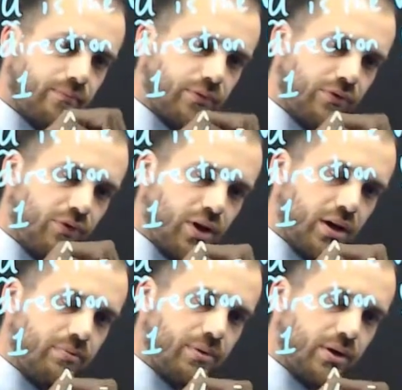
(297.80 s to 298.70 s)

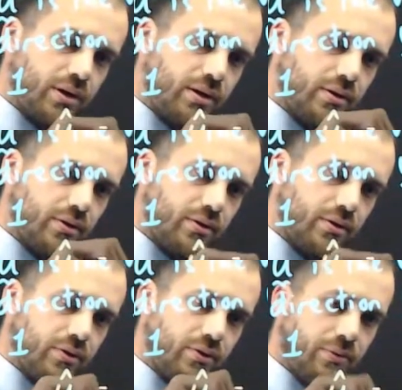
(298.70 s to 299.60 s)
divided by
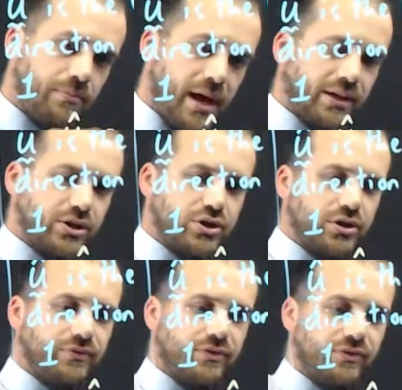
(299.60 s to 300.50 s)
the magnitude
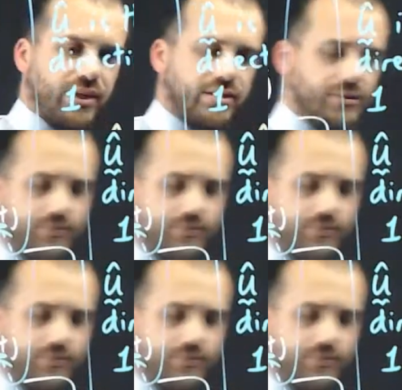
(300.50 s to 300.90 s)
of the vector.